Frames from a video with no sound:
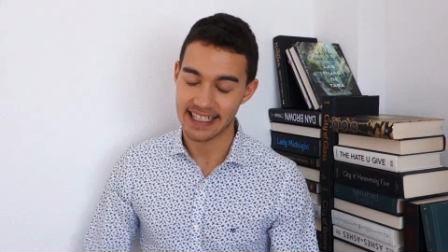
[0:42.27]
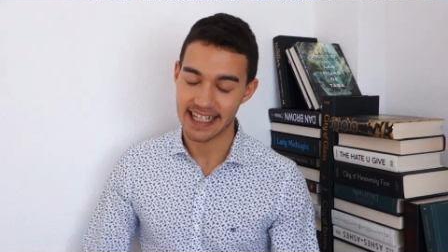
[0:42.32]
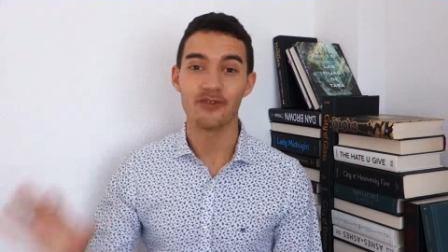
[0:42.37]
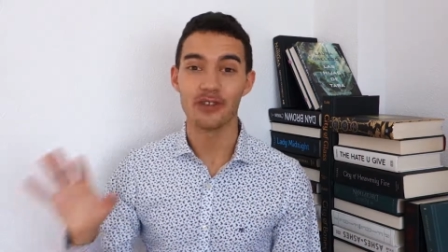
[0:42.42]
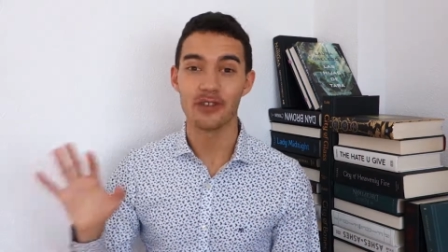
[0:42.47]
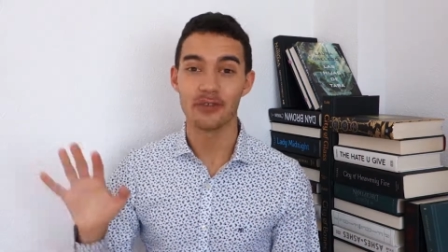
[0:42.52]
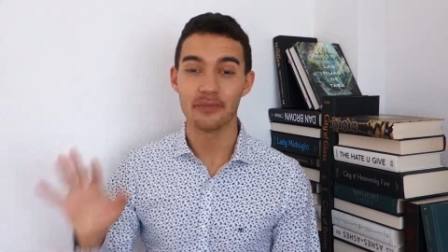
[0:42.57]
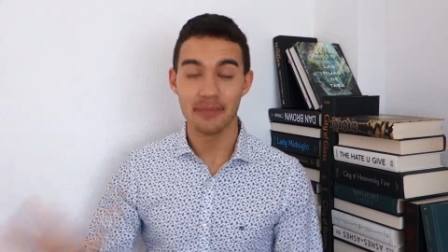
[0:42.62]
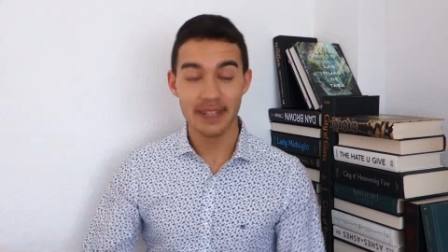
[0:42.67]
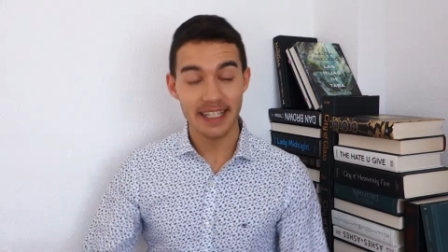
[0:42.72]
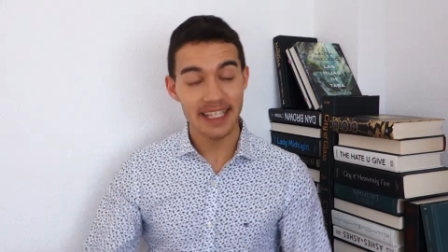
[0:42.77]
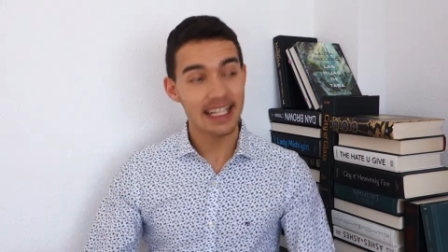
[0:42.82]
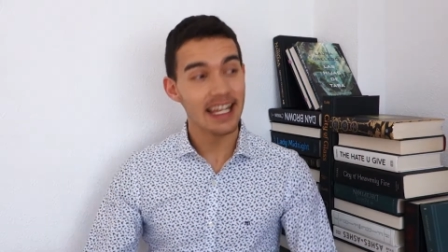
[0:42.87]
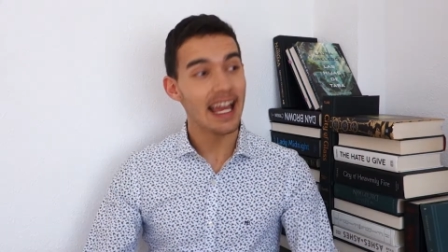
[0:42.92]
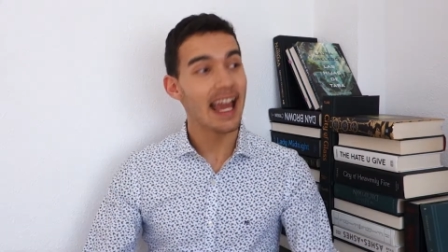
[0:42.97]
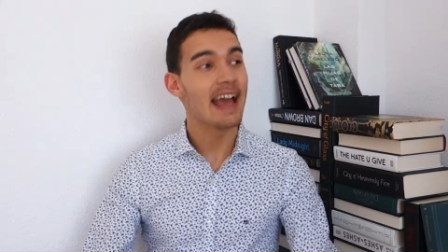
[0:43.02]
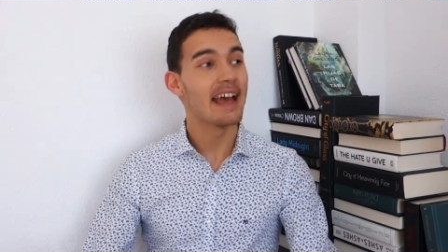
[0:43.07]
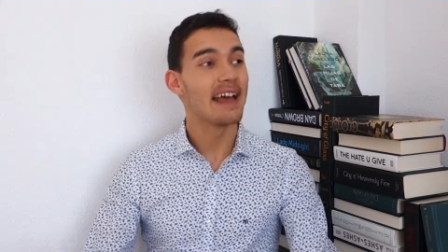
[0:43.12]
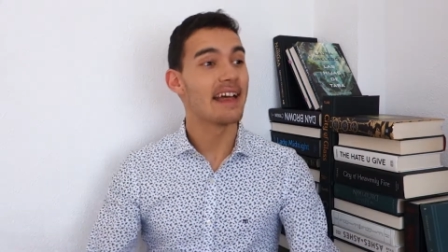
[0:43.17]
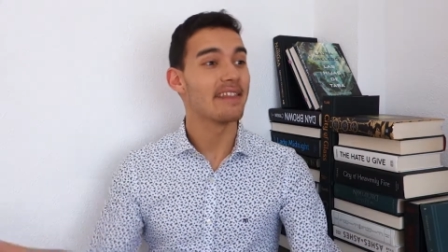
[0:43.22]
For me,
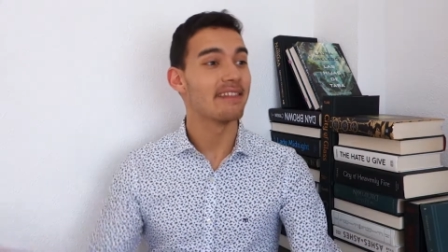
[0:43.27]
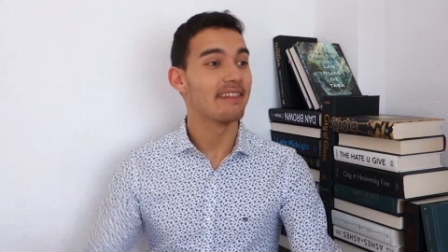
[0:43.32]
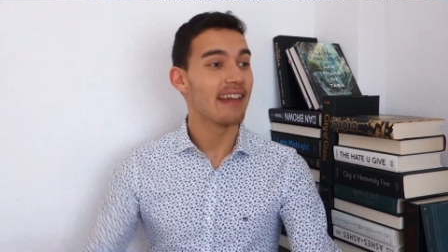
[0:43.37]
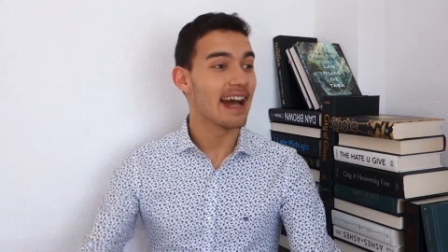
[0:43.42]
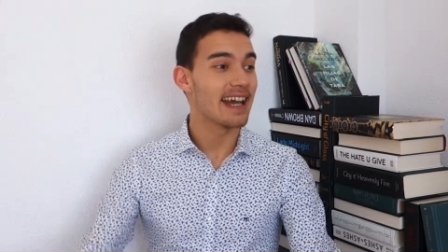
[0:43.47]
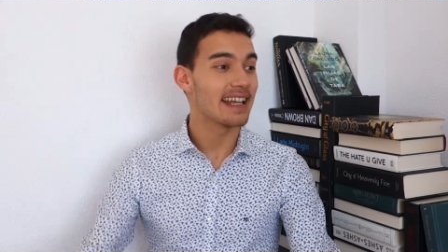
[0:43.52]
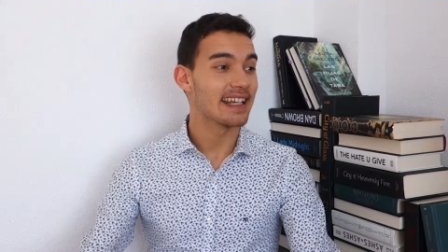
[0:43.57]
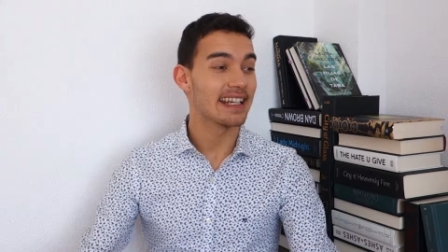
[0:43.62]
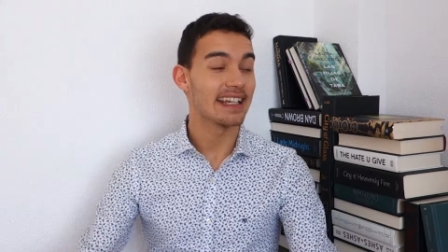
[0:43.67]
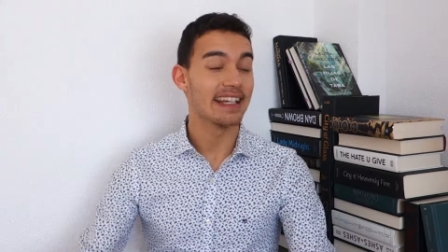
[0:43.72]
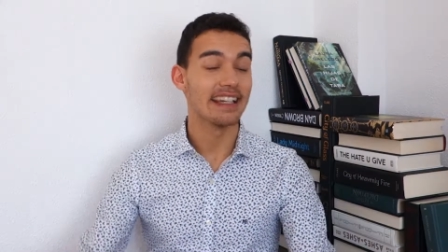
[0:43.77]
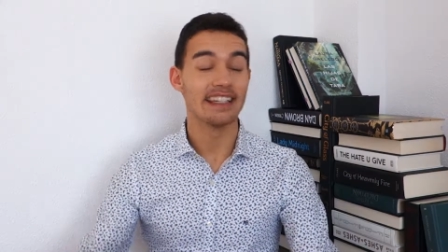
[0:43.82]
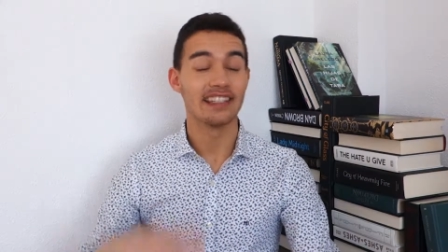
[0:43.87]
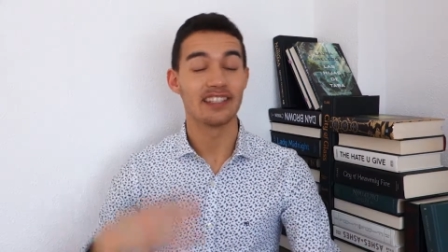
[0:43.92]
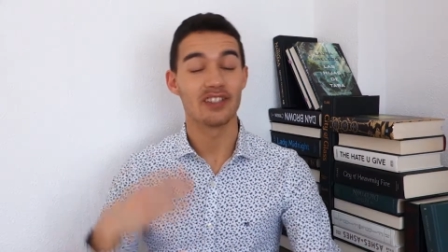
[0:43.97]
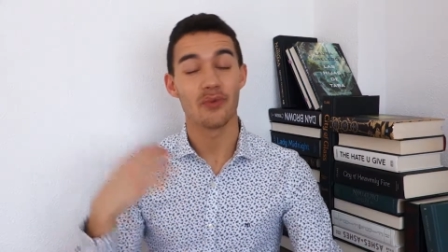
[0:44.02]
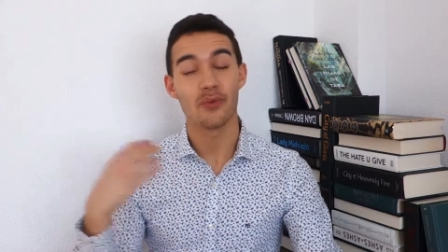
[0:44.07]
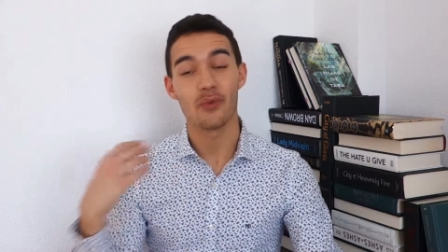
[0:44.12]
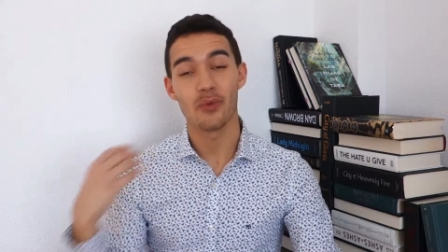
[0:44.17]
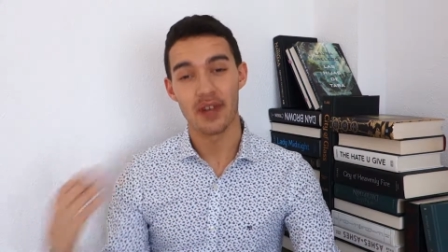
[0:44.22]
that
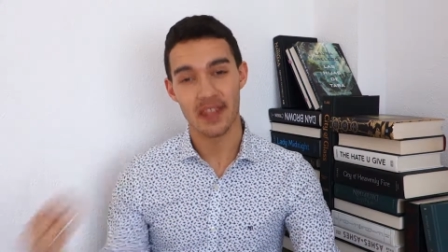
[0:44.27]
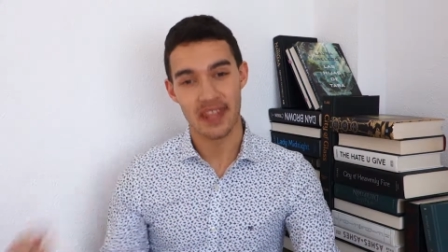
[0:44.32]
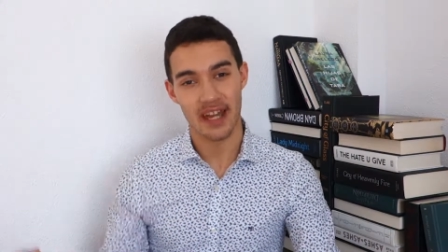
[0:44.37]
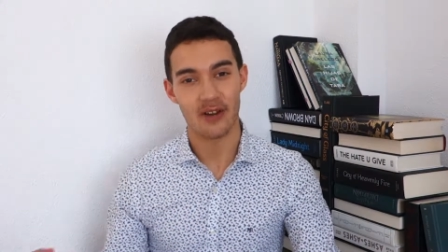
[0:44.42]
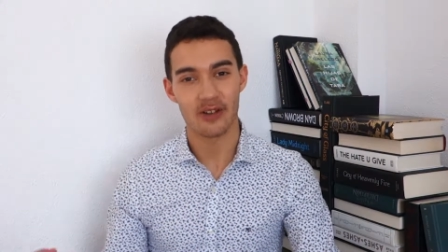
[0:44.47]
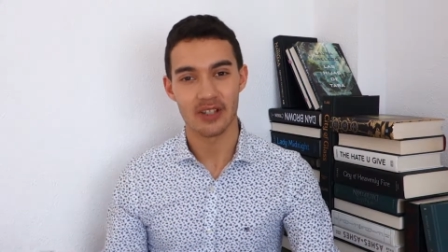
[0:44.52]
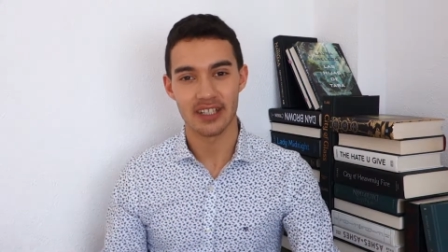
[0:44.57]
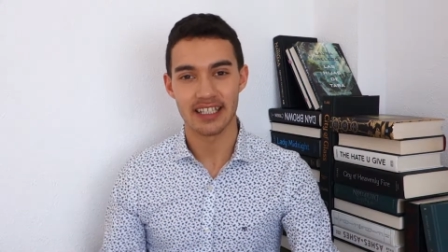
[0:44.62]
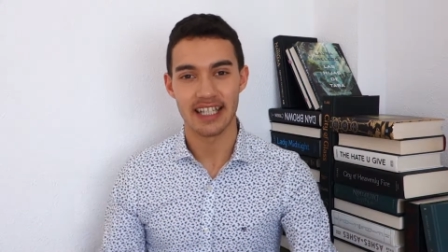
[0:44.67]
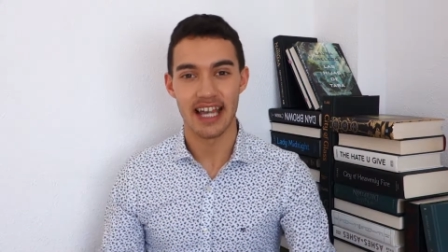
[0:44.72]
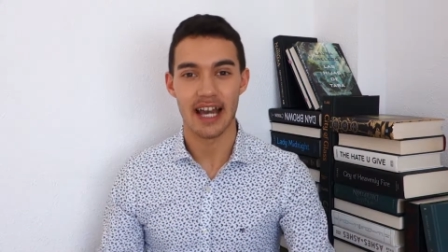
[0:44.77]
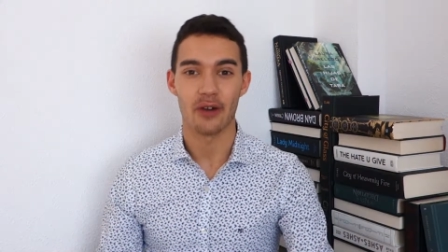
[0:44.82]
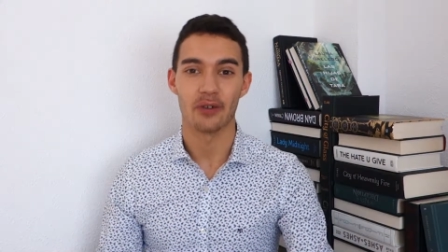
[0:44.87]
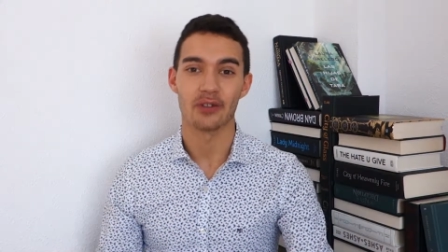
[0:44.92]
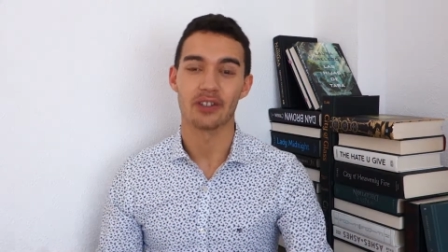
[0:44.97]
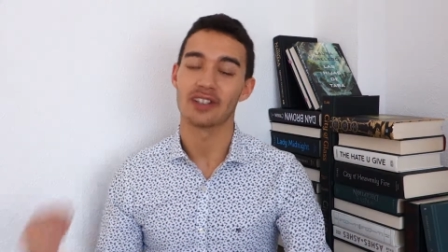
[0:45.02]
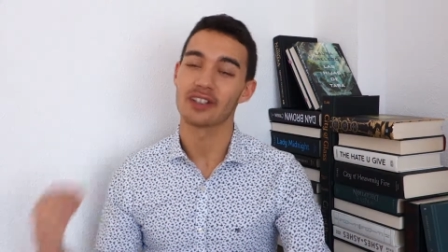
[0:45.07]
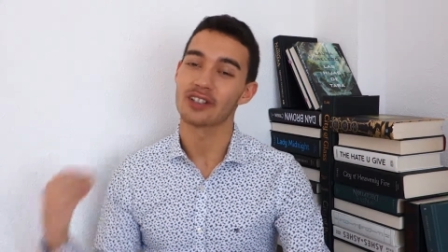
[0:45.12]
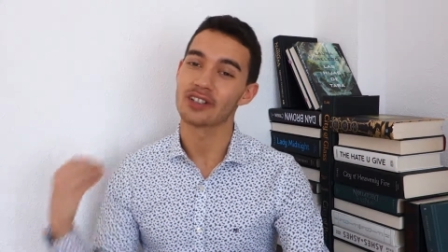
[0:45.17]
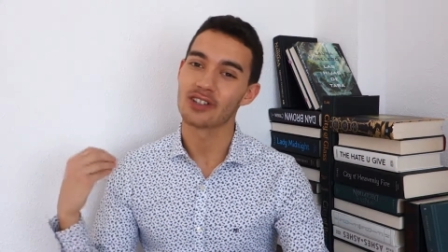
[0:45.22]
is without a doubt